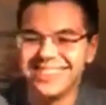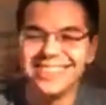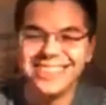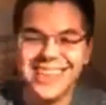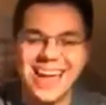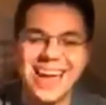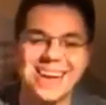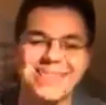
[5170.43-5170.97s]

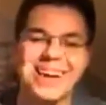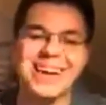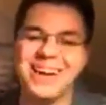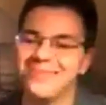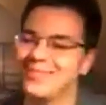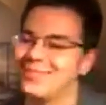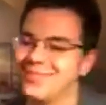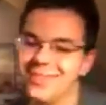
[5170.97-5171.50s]
Damn, I
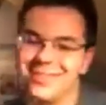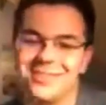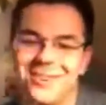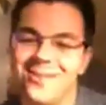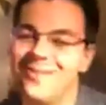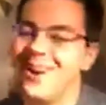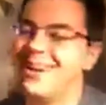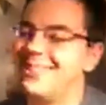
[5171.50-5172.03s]
love this one
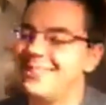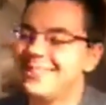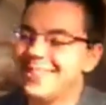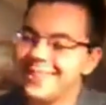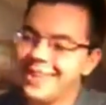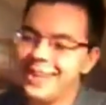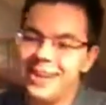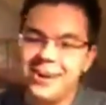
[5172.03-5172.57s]
so much.
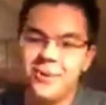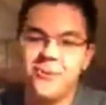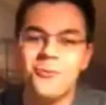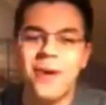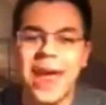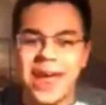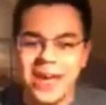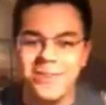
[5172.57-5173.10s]

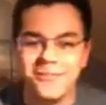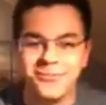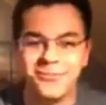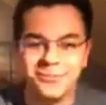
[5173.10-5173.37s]
Rave.